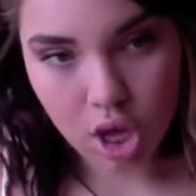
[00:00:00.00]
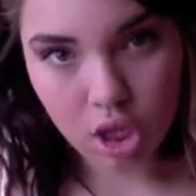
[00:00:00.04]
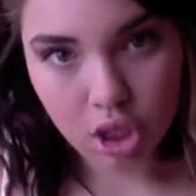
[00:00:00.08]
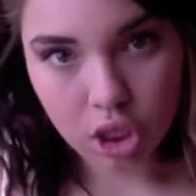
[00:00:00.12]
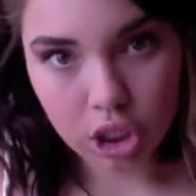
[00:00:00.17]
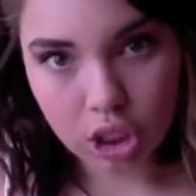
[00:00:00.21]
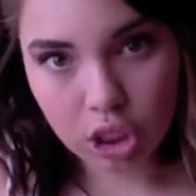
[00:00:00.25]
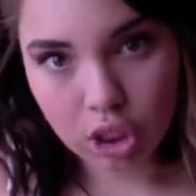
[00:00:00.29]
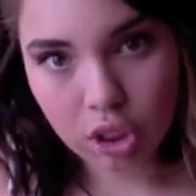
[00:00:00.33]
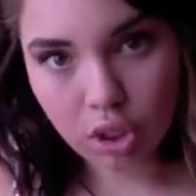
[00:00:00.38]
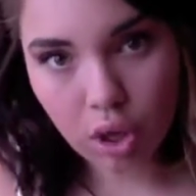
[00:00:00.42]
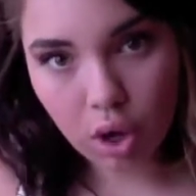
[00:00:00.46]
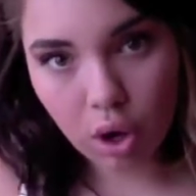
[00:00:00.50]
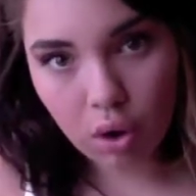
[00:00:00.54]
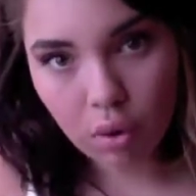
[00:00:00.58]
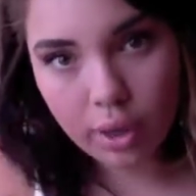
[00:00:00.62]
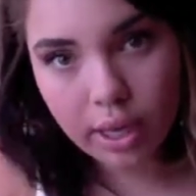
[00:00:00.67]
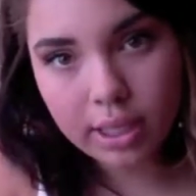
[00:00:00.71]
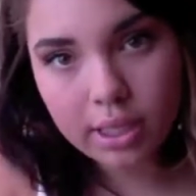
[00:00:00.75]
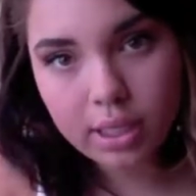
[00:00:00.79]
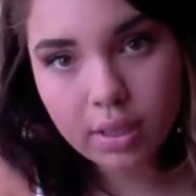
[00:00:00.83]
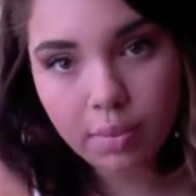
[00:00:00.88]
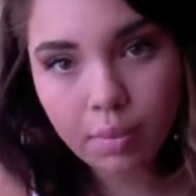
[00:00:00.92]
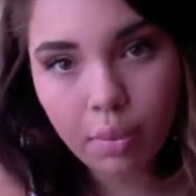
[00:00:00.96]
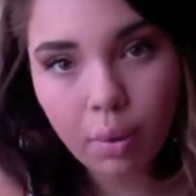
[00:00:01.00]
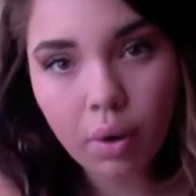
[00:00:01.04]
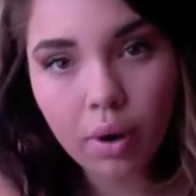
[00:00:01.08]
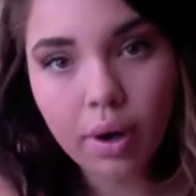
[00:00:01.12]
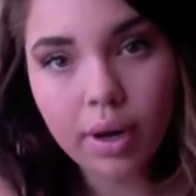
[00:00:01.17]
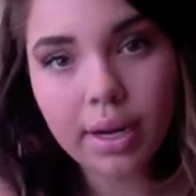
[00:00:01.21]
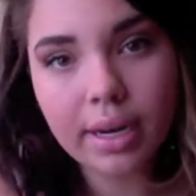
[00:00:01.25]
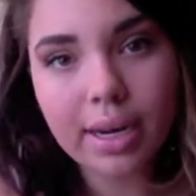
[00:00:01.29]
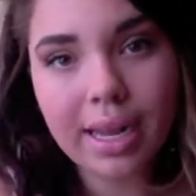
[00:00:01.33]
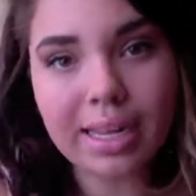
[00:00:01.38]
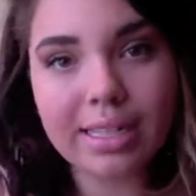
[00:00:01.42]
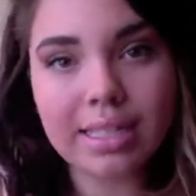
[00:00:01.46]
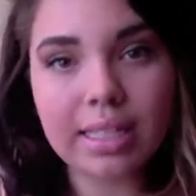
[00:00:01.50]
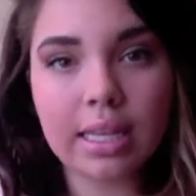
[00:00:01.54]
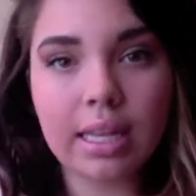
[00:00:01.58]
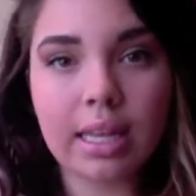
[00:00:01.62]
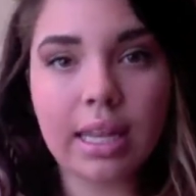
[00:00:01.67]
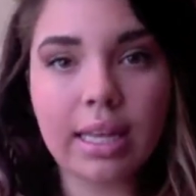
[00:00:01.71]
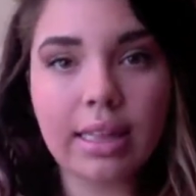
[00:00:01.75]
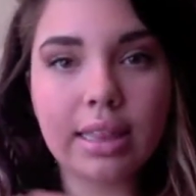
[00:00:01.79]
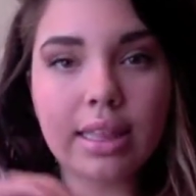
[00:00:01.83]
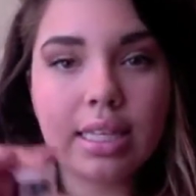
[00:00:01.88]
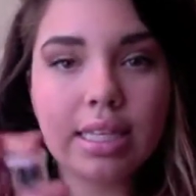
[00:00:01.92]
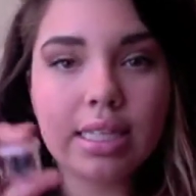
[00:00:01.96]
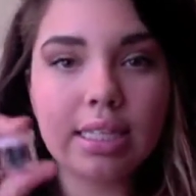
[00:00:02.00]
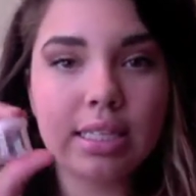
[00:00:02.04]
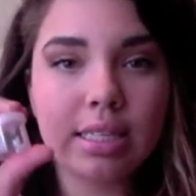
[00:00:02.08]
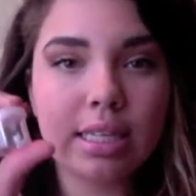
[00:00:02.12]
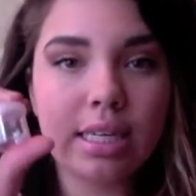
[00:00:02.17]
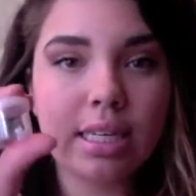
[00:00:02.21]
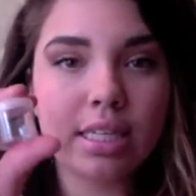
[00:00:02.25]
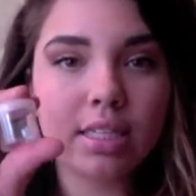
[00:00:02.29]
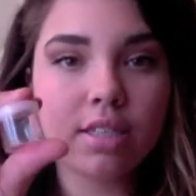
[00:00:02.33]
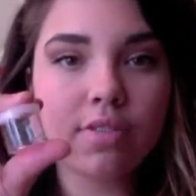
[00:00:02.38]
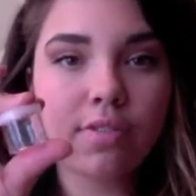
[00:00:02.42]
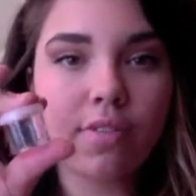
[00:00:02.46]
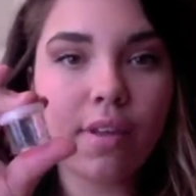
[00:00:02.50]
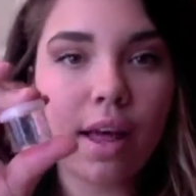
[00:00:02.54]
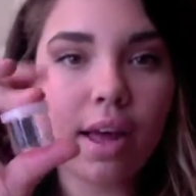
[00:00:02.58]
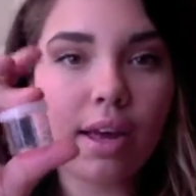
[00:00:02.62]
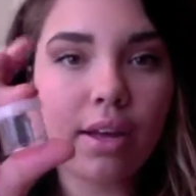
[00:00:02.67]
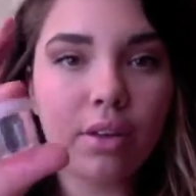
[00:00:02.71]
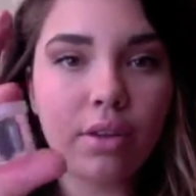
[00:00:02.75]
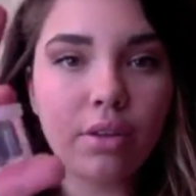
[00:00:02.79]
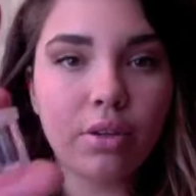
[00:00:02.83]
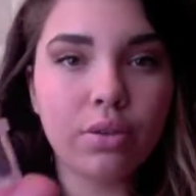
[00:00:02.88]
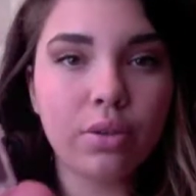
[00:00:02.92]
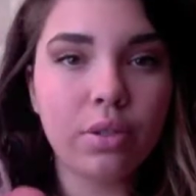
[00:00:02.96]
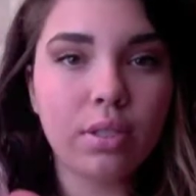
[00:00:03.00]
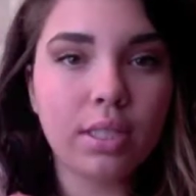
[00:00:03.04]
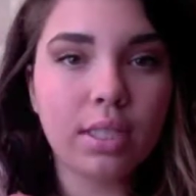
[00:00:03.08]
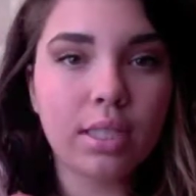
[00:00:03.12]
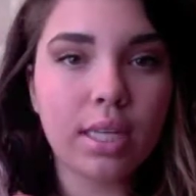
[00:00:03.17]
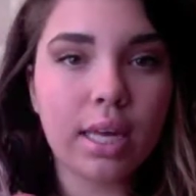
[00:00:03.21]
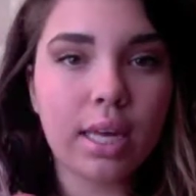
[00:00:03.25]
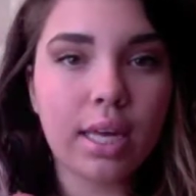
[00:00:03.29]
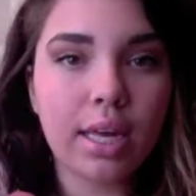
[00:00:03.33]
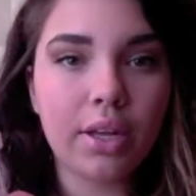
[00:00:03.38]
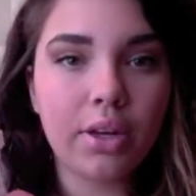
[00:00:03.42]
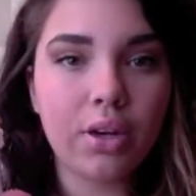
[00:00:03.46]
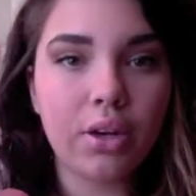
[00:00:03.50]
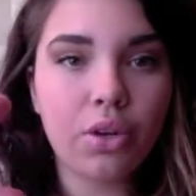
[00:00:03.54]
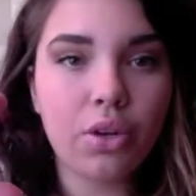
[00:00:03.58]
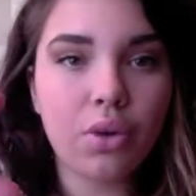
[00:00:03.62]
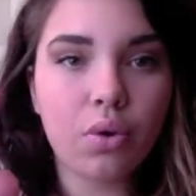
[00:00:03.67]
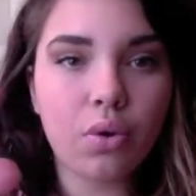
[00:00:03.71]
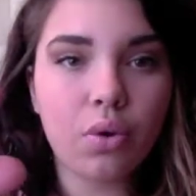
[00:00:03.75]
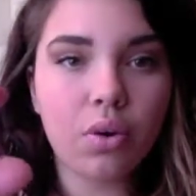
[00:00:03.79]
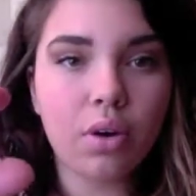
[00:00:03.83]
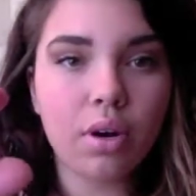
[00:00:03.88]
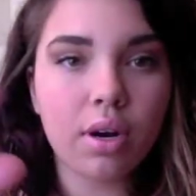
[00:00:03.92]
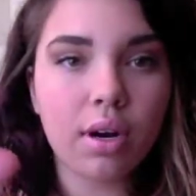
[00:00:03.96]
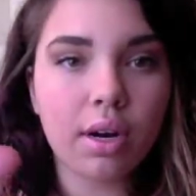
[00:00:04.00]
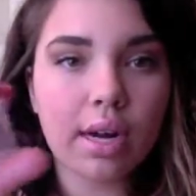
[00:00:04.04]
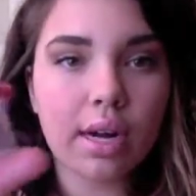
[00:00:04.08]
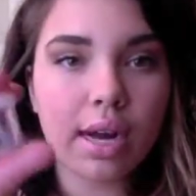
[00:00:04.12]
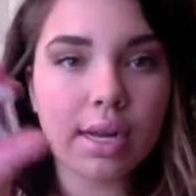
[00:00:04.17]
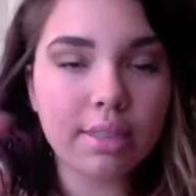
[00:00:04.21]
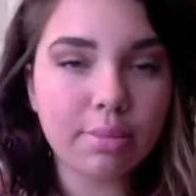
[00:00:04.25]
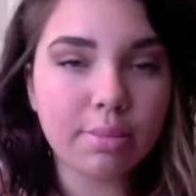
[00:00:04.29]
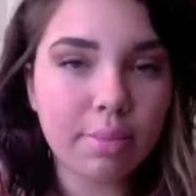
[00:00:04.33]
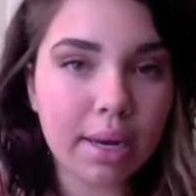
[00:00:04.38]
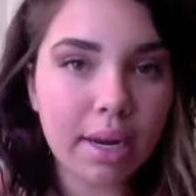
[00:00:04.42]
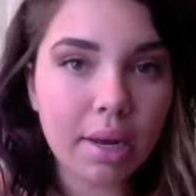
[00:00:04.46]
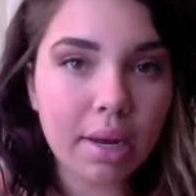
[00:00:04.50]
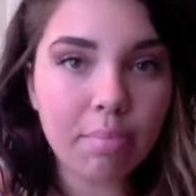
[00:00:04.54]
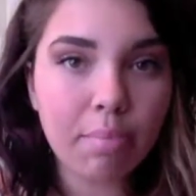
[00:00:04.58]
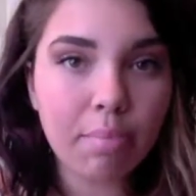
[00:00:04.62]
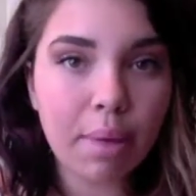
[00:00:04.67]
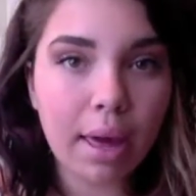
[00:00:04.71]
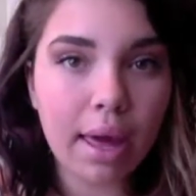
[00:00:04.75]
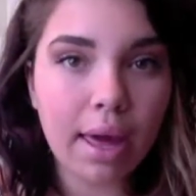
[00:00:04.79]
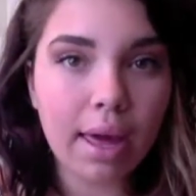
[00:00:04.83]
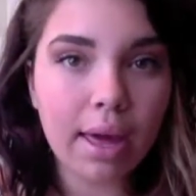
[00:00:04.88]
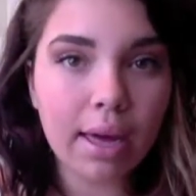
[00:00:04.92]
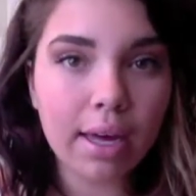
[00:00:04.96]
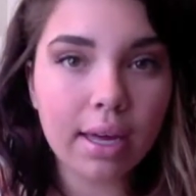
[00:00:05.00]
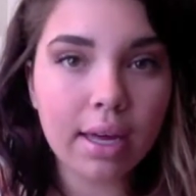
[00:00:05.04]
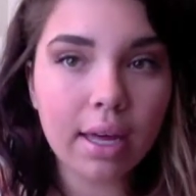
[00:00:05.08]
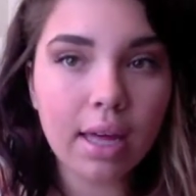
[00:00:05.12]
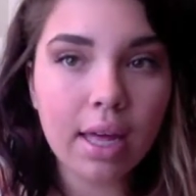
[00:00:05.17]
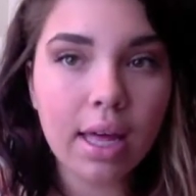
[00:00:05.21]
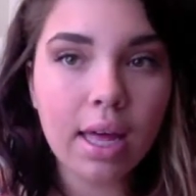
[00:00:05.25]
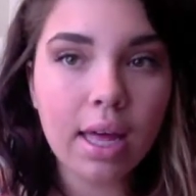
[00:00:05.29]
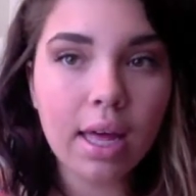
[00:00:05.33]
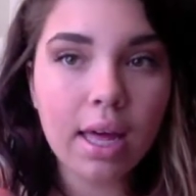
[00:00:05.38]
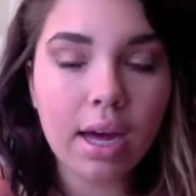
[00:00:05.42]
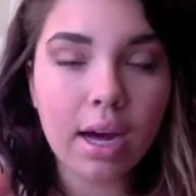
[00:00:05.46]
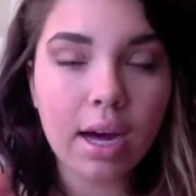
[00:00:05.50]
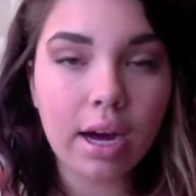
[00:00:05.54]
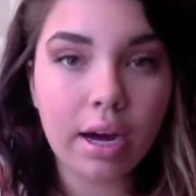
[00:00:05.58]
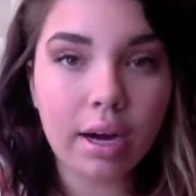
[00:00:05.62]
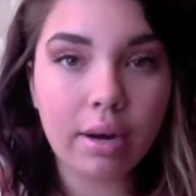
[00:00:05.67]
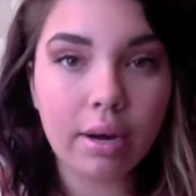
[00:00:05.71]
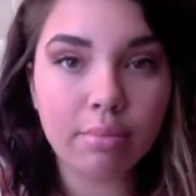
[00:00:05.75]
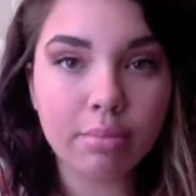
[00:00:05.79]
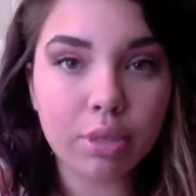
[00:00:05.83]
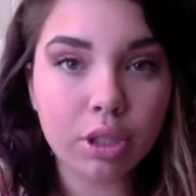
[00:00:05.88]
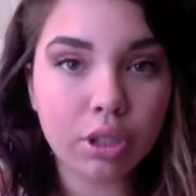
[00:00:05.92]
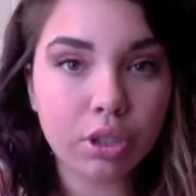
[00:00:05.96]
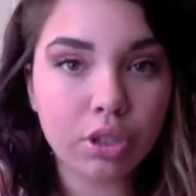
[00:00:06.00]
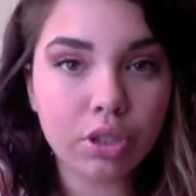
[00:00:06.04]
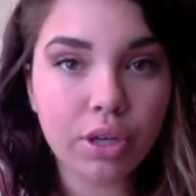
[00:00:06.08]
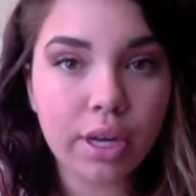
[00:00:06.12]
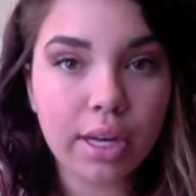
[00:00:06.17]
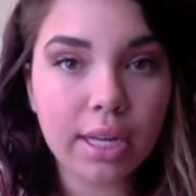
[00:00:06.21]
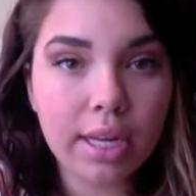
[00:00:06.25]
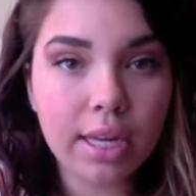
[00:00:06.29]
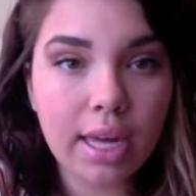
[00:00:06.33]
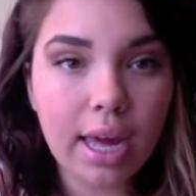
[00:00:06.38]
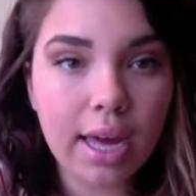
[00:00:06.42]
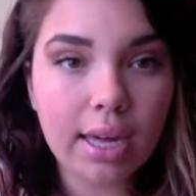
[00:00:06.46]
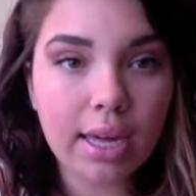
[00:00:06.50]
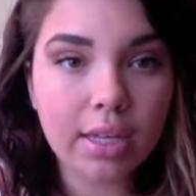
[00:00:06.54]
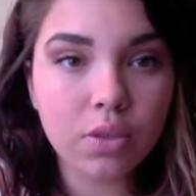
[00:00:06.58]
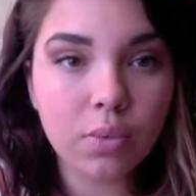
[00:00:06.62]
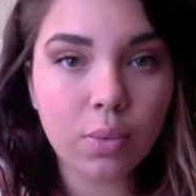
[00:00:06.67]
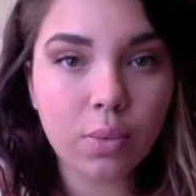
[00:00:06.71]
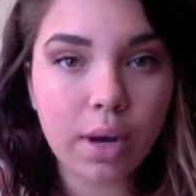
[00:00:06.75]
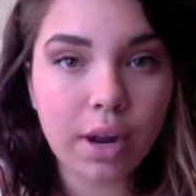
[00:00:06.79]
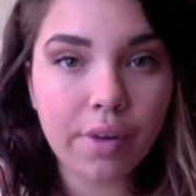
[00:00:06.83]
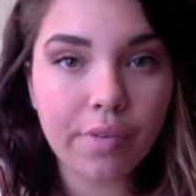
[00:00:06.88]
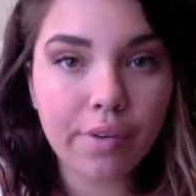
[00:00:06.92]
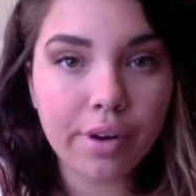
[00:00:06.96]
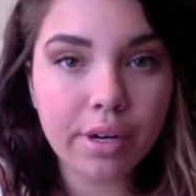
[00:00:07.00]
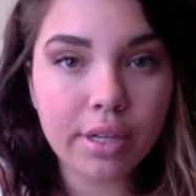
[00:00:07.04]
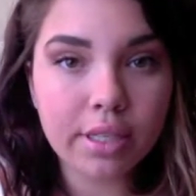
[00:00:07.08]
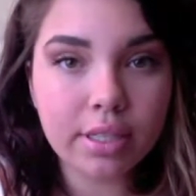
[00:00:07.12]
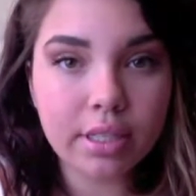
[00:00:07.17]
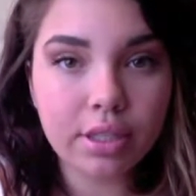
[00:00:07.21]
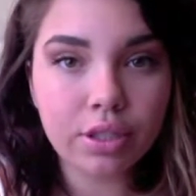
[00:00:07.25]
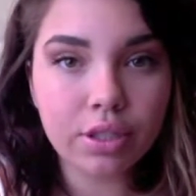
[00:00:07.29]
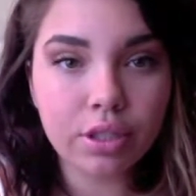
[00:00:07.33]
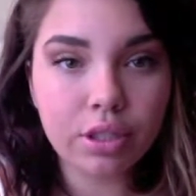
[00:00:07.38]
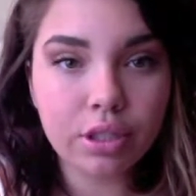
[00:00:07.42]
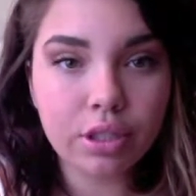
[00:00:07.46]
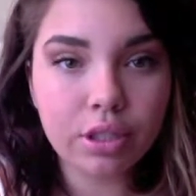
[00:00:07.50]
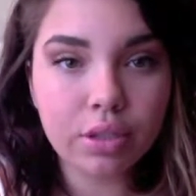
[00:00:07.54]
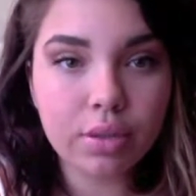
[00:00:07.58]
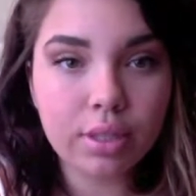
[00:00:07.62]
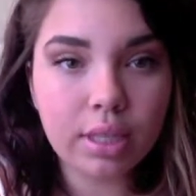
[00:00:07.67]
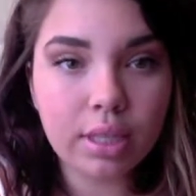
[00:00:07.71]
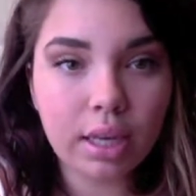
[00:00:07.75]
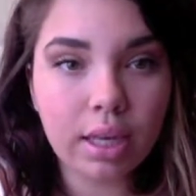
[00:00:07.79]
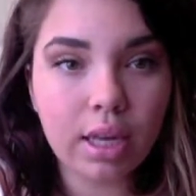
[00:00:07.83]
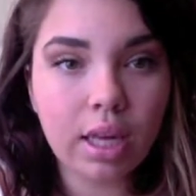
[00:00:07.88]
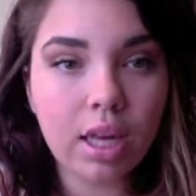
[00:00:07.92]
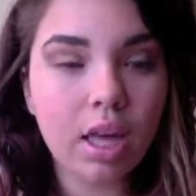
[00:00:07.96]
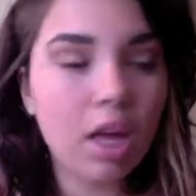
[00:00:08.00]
So it's important not to let these things fly loose in your cosmetic bag, your train case, whatever it is that you're using.